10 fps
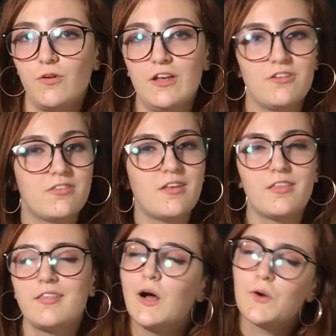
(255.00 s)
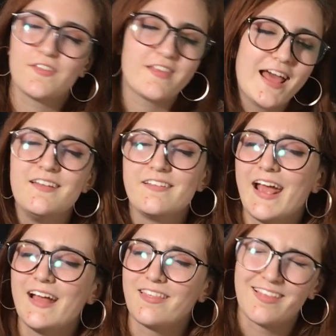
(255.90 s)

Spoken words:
So he just sits down with his head in his hands.